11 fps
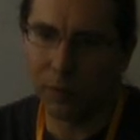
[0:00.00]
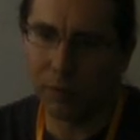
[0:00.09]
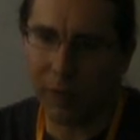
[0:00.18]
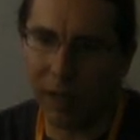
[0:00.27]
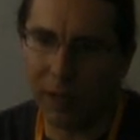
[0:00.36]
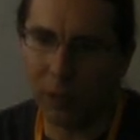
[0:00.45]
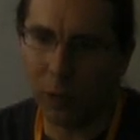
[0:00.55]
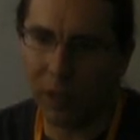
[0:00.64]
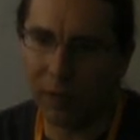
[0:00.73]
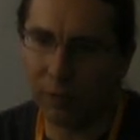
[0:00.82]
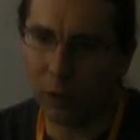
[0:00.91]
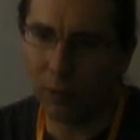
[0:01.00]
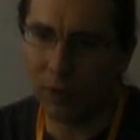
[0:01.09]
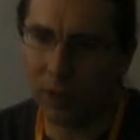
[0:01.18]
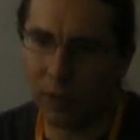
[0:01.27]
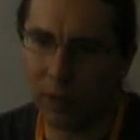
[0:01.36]
defined
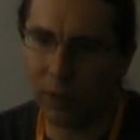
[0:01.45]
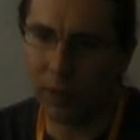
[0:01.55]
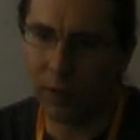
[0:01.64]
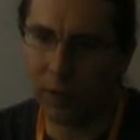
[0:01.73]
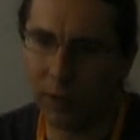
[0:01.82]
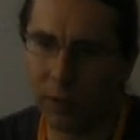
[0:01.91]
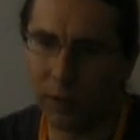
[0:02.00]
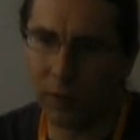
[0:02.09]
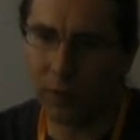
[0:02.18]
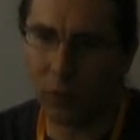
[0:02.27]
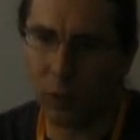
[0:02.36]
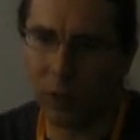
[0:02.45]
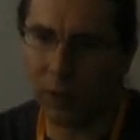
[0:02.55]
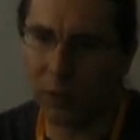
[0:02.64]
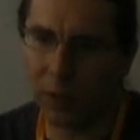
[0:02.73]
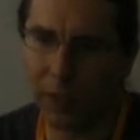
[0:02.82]
waveforms here. You know, there's
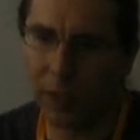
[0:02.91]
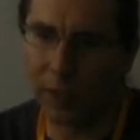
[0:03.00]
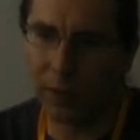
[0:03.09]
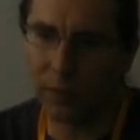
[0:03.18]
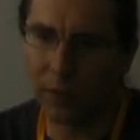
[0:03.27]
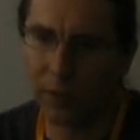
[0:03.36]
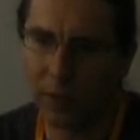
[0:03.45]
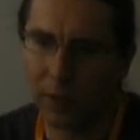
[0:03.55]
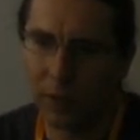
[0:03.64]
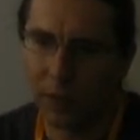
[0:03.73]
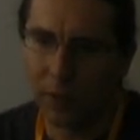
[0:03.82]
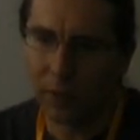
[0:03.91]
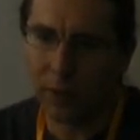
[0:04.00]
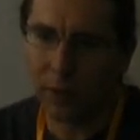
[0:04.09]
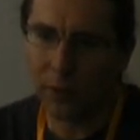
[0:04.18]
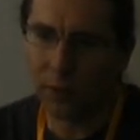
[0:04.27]
square waves,
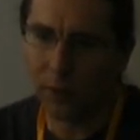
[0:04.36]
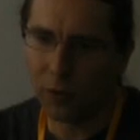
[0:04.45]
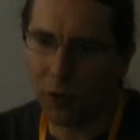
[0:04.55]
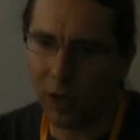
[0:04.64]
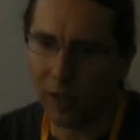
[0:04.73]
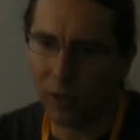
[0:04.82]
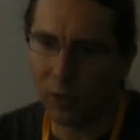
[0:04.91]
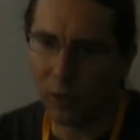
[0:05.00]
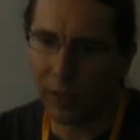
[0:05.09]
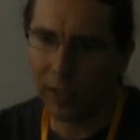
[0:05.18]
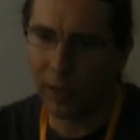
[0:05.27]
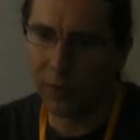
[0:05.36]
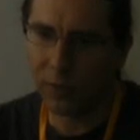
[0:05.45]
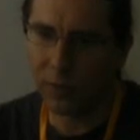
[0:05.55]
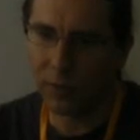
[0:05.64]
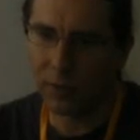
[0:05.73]
there's triangle
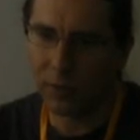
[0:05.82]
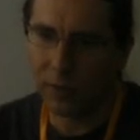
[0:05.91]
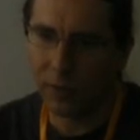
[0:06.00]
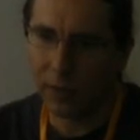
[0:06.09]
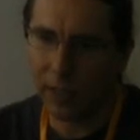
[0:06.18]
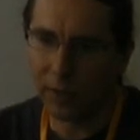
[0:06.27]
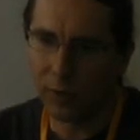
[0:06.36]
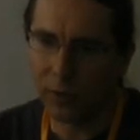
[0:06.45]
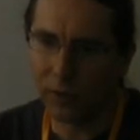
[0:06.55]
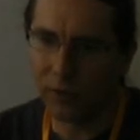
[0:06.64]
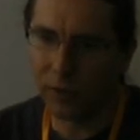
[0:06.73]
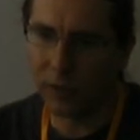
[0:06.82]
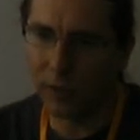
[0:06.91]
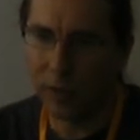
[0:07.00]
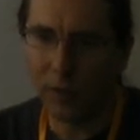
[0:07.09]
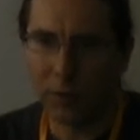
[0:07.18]
waves, and you can
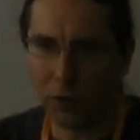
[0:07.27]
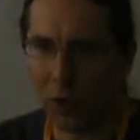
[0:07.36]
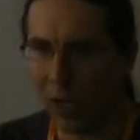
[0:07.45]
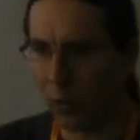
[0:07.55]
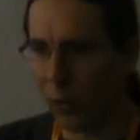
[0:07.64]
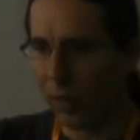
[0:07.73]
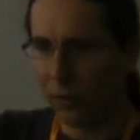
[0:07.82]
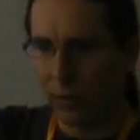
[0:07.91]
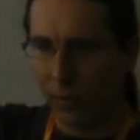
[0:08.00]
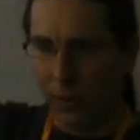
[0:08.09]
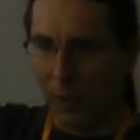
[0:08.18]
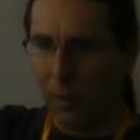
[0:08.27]
see triangle waves,